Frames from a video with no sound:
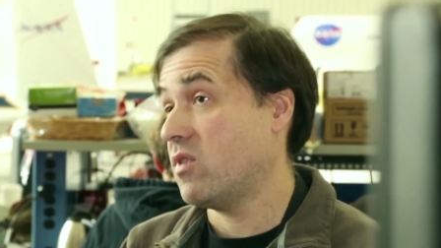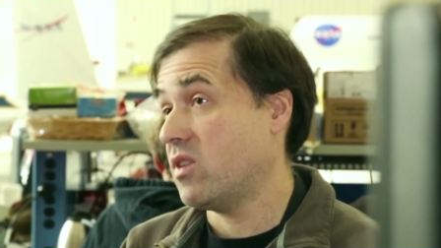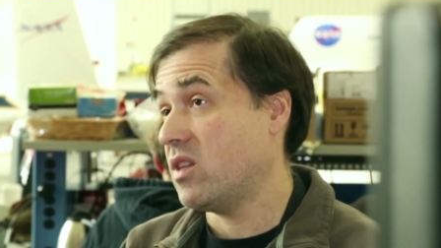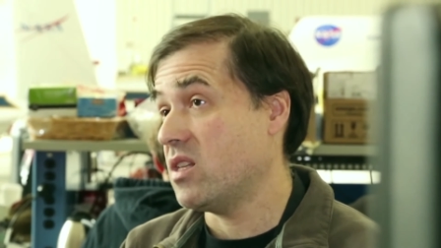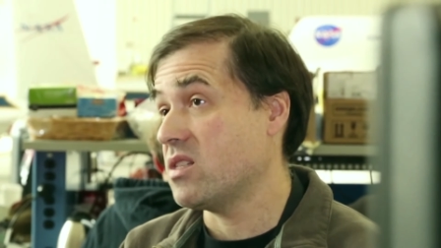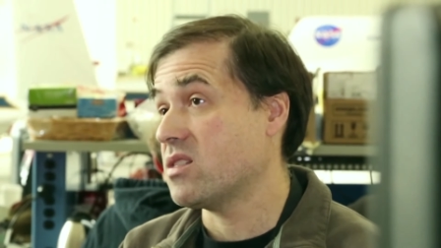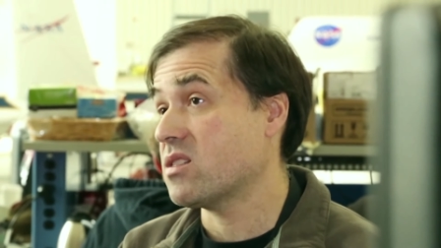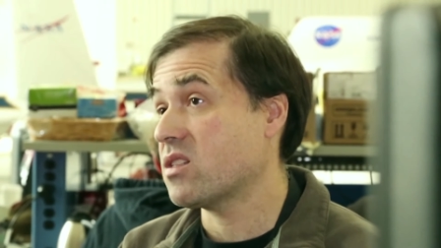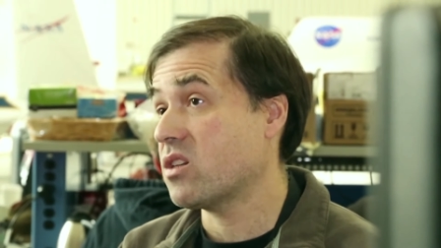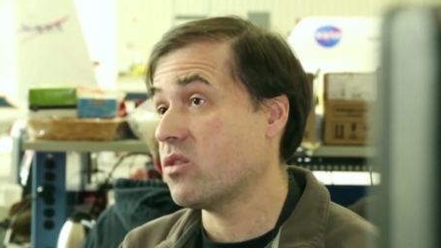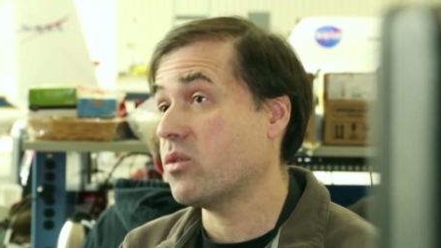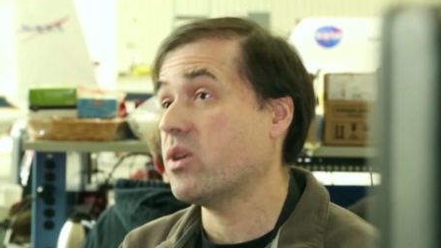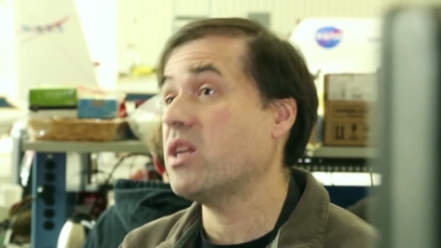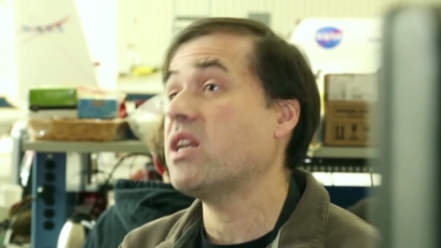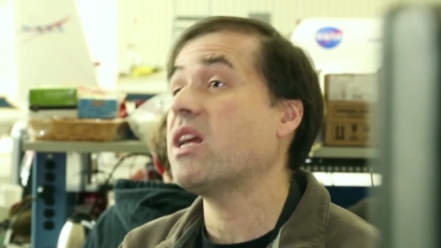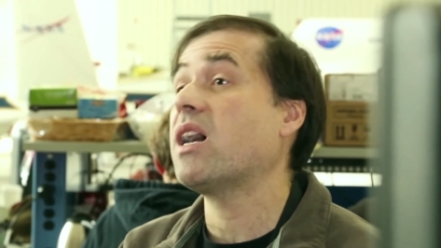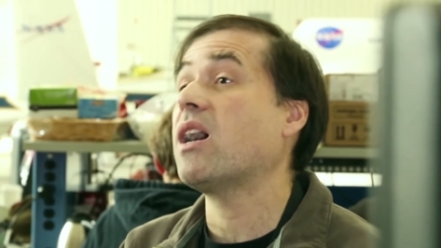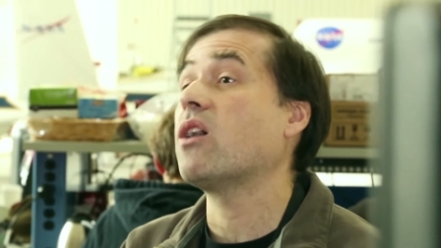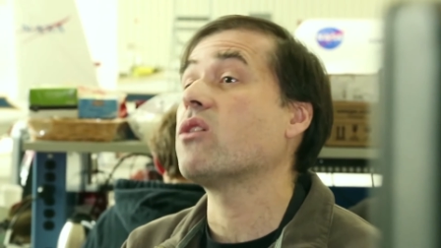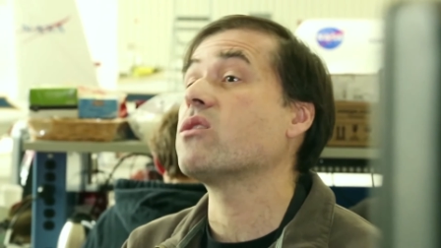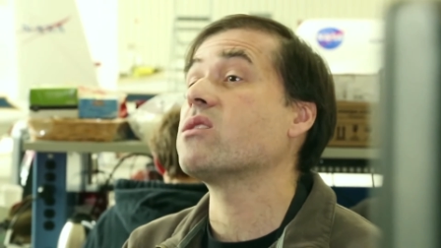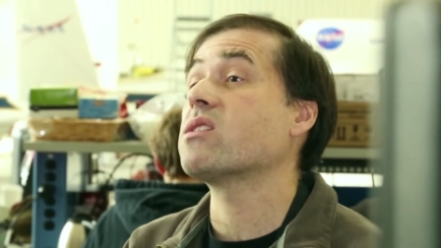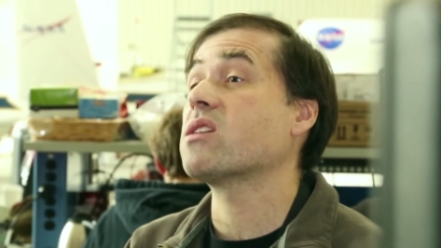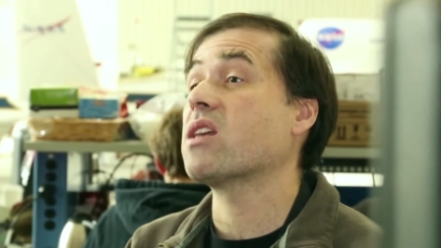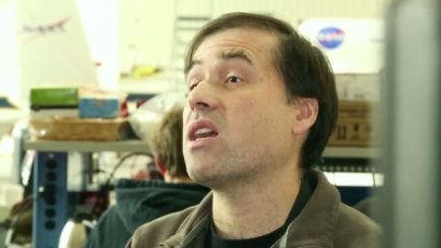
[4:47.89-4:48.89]
this
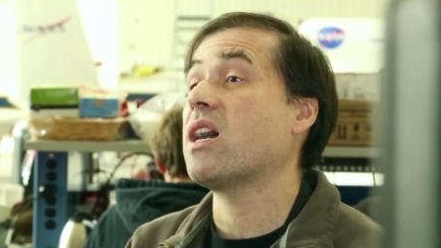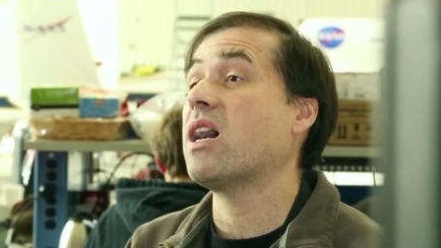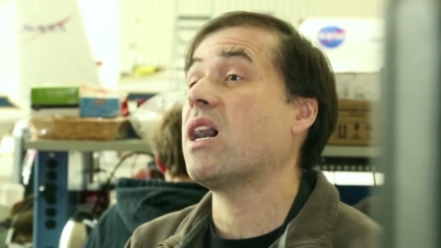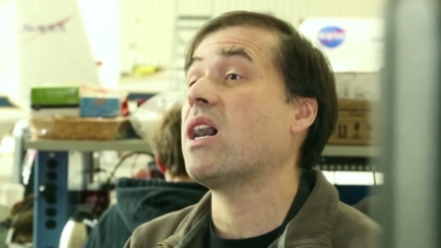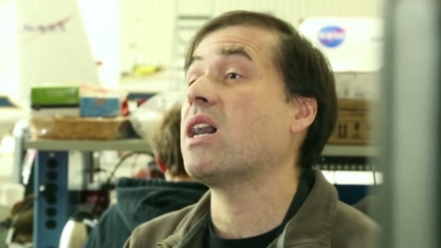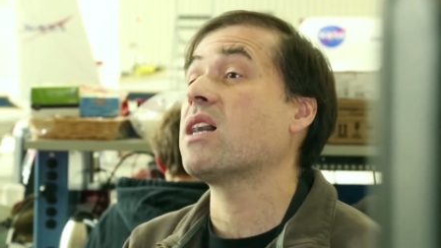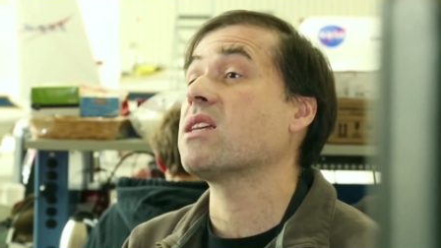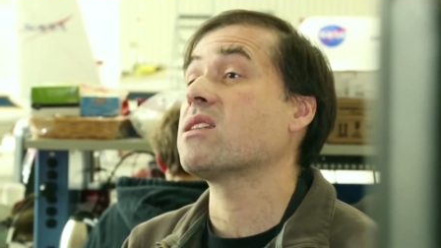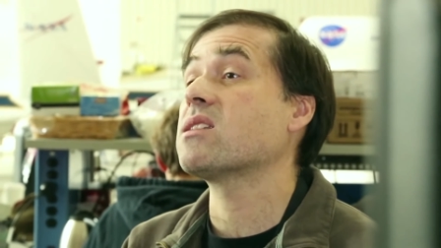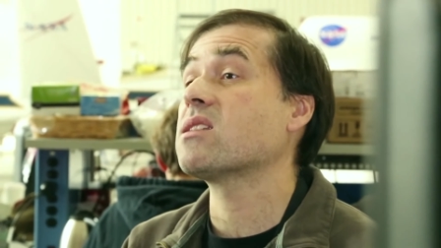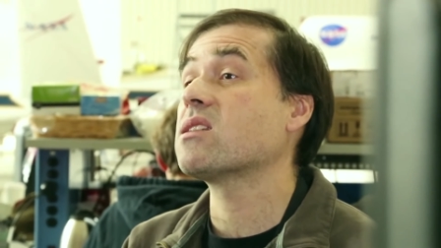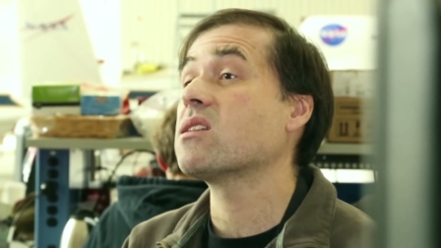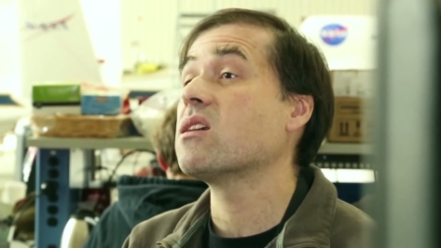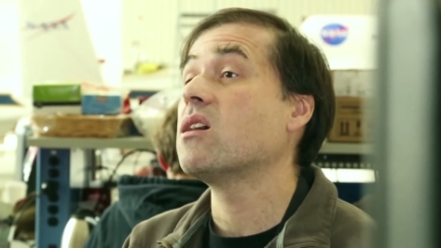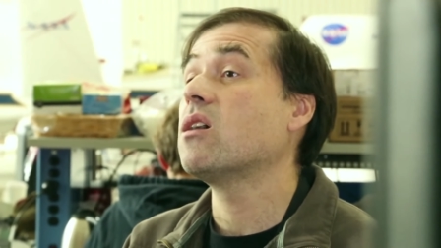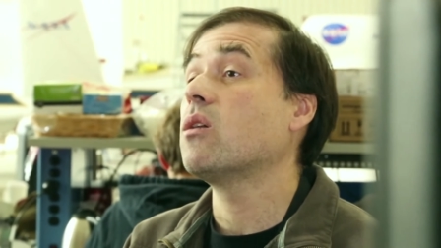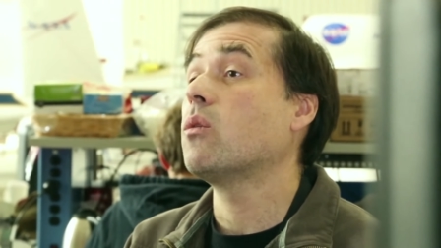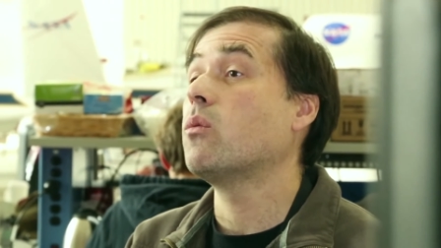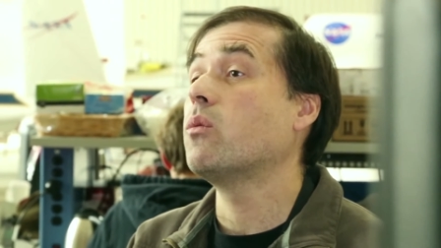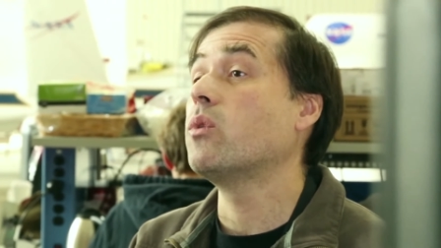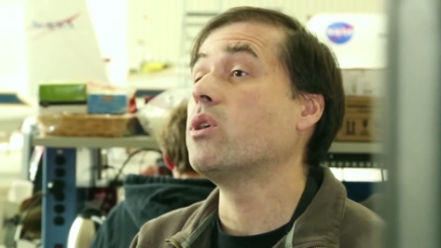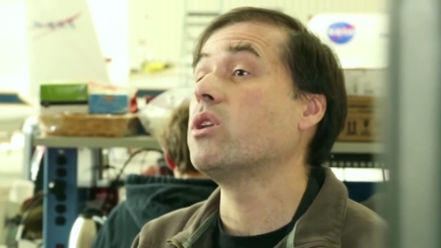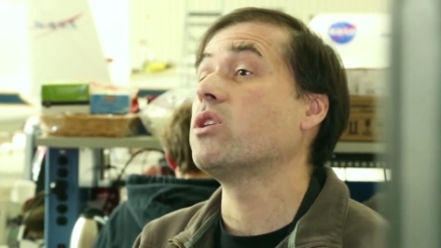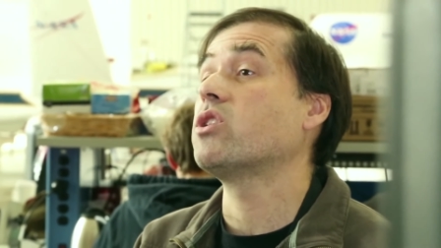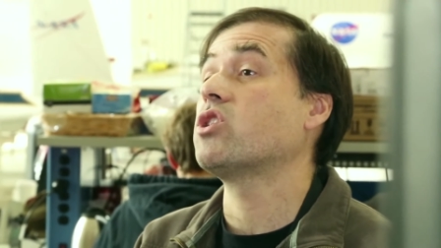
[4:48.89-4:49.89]
greenhouse gas
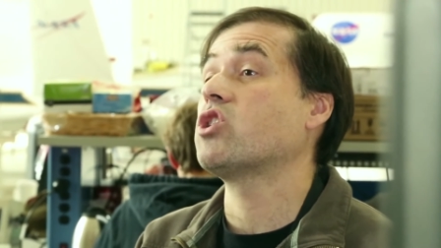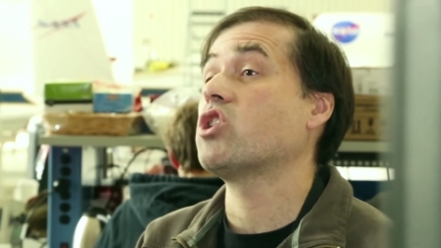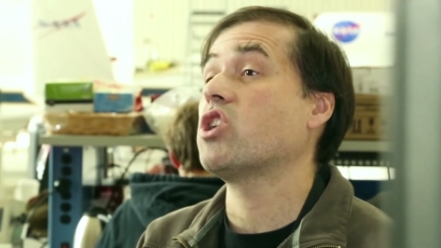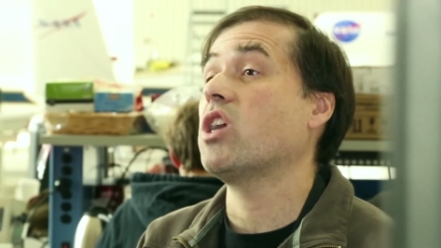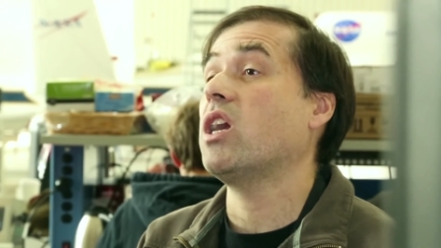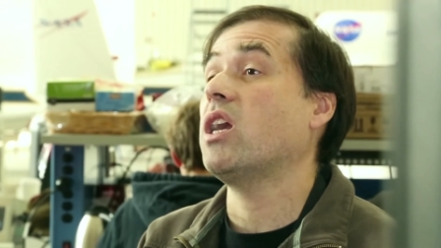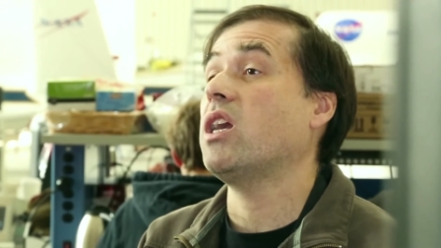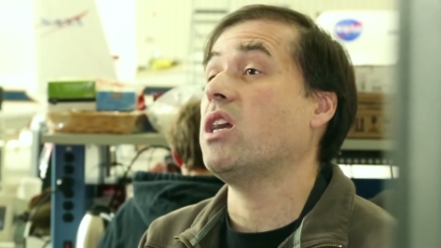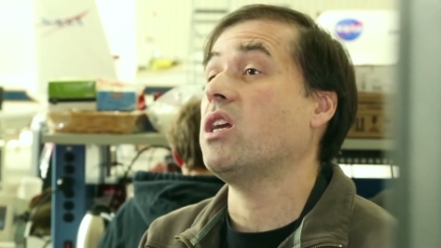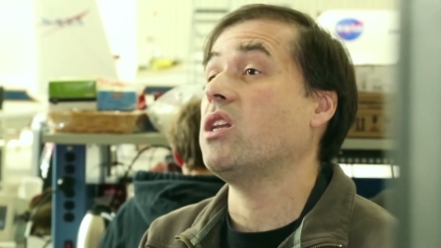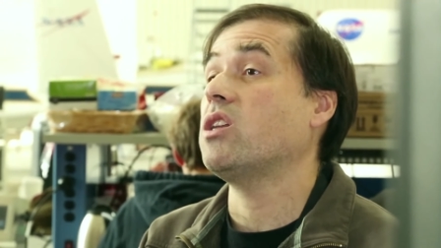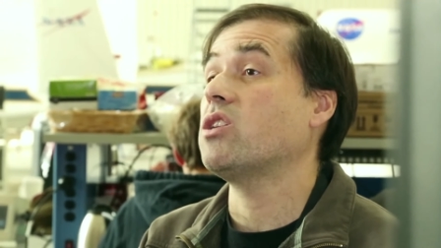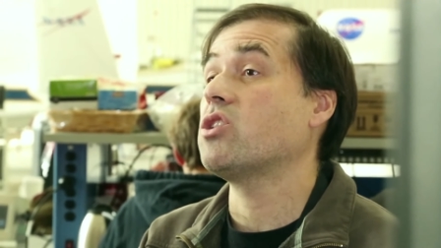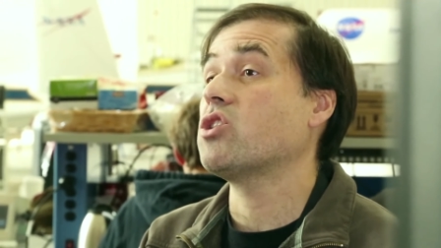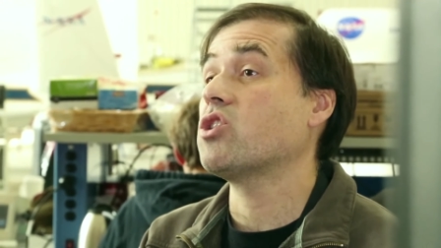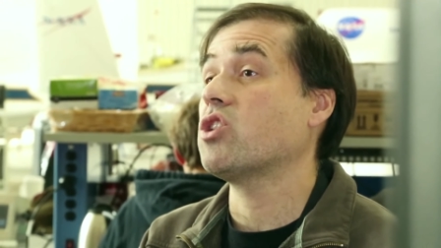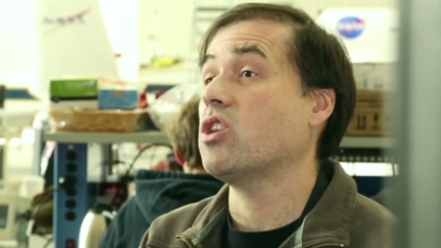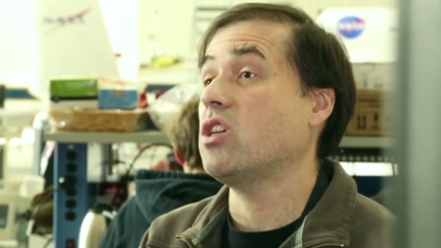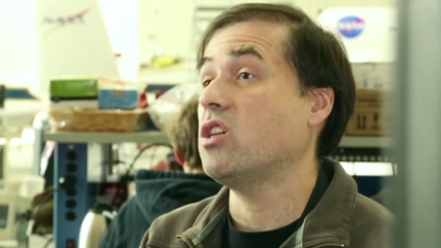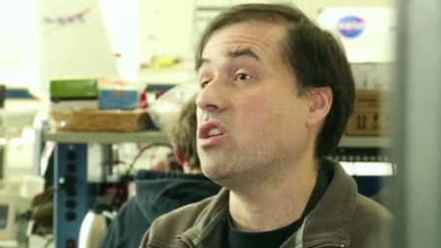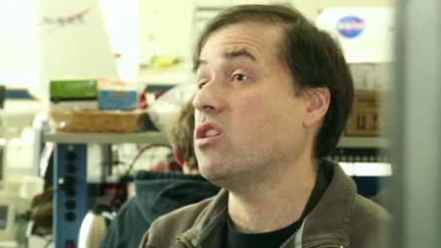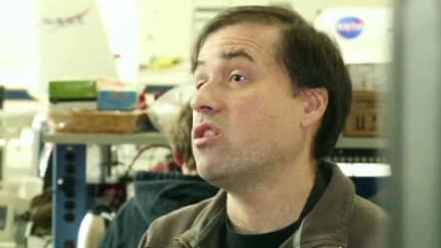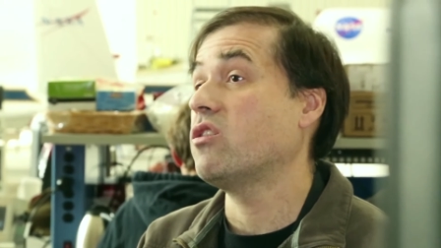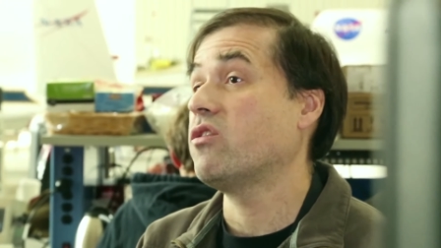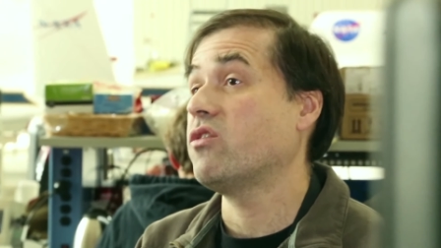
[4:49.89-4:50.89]
will change
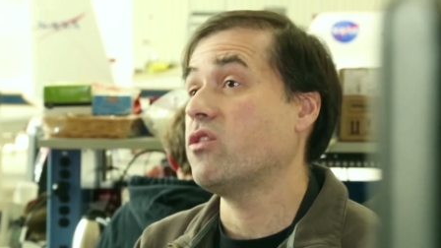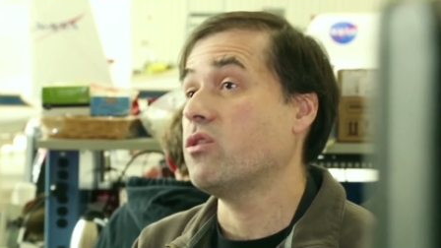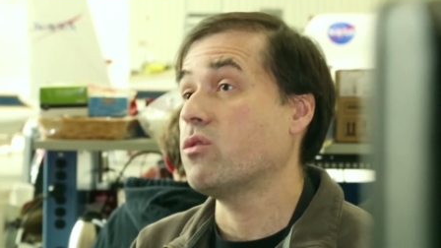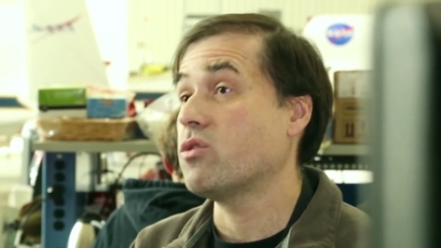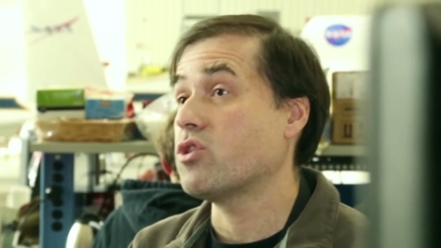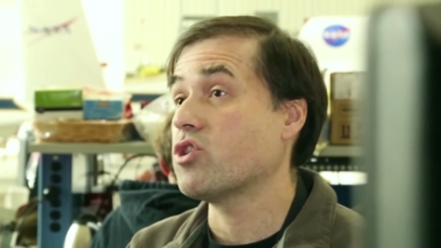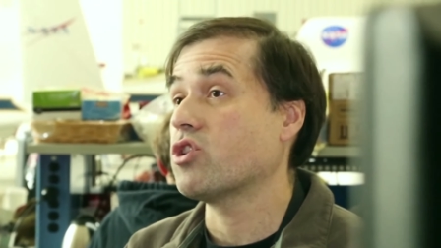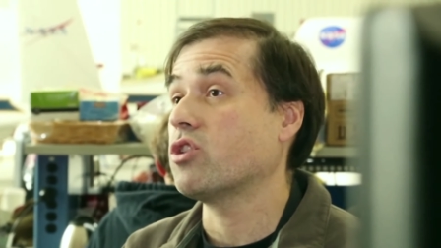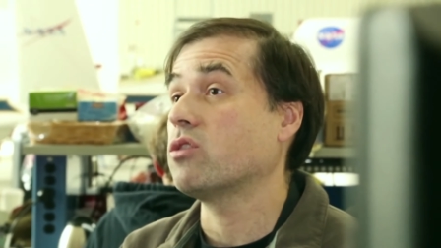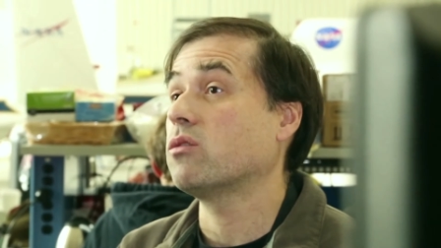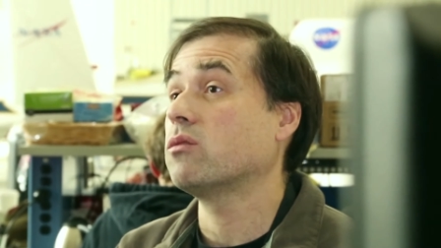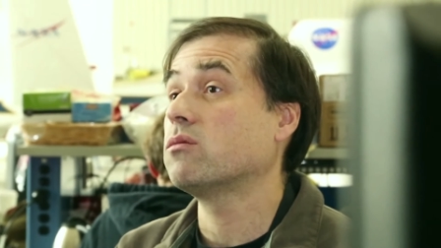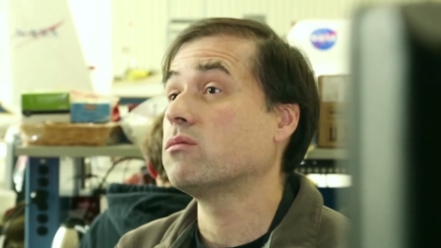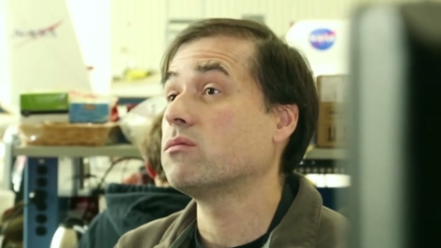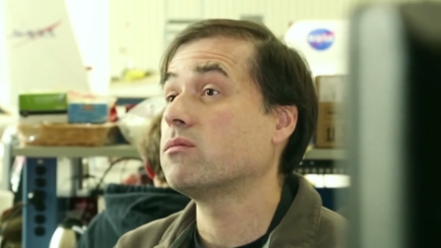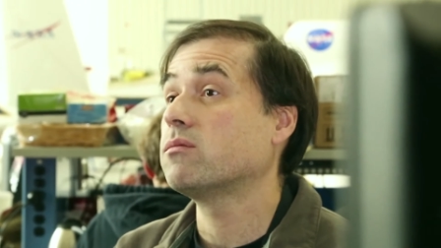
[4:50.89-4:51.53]
in the future.